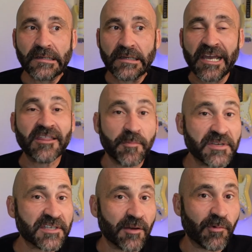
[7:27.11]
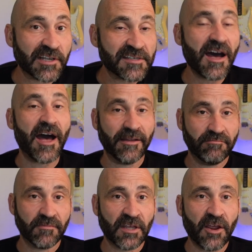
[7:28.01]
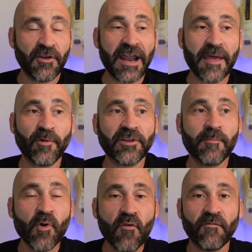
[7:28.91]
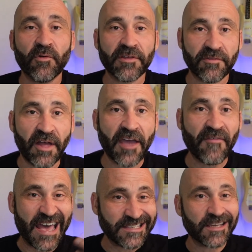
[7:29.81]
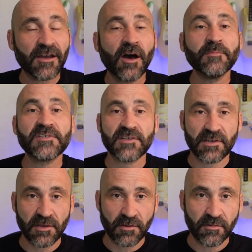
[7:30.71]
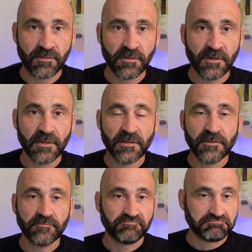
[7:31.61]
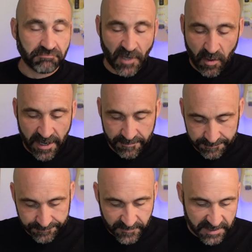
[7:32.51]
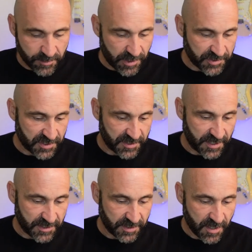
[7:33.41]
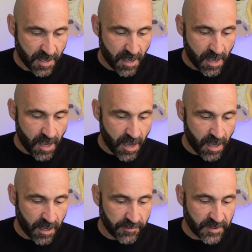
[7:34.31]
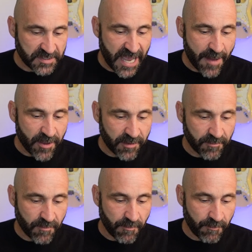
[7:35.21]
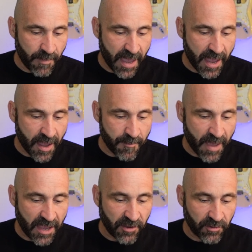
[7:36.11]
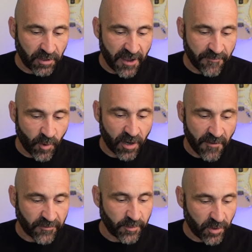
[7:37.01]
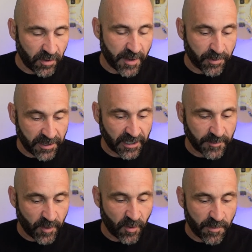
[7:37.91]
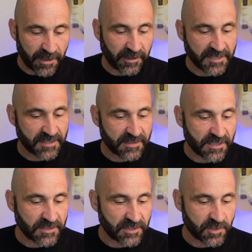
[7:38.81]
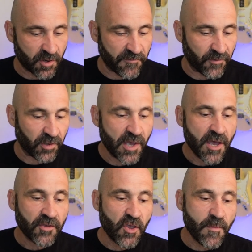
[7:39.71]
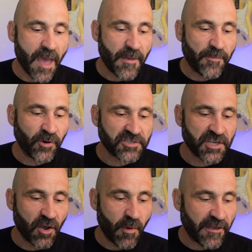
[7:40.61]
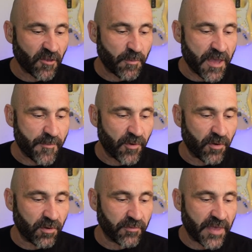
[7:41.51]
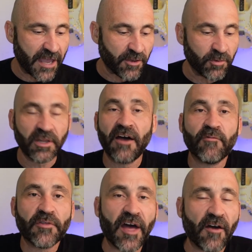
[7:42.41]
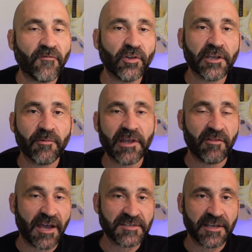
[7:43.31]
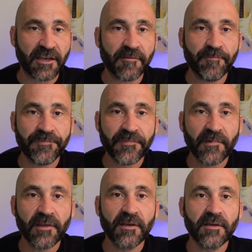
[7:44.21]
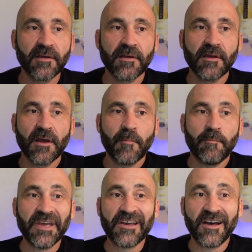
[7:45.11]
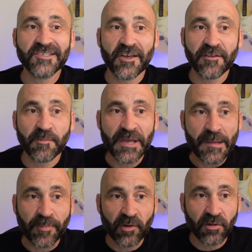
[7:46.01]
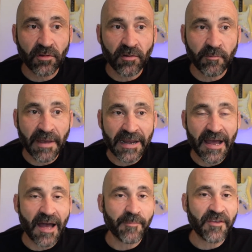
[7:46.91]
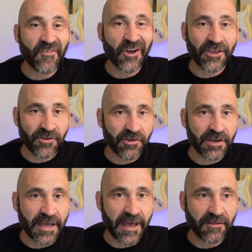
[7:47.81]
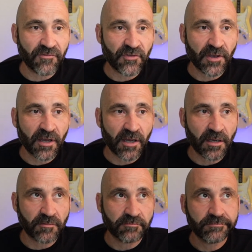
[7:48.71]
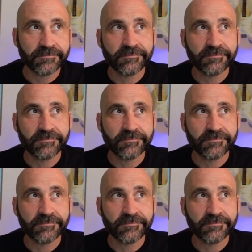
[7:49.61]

eat the biscuit when it's hot? You're not able to move with life as it comes to you. Okay, let's see what else she says. Uh, this habit may make your life more comfortable and predictable, but less intense and joyful. You may be pushing away the people that you love without fully realizing it. Because other people may not be very good at, um,